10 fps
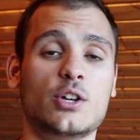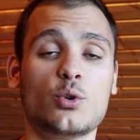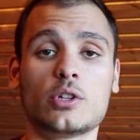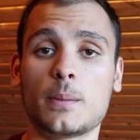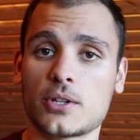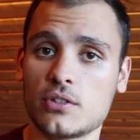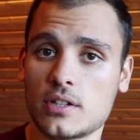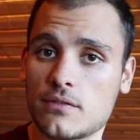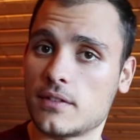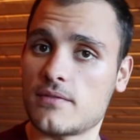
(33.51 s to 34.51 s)
good
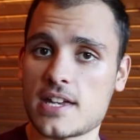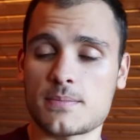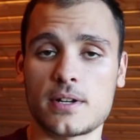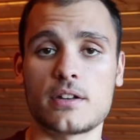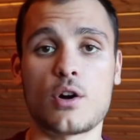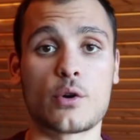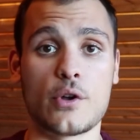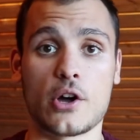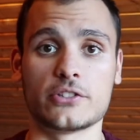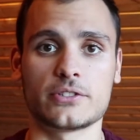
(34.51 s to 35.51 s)
opportunity of investment or
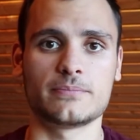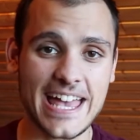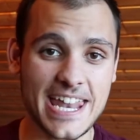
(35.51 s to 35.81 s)
not.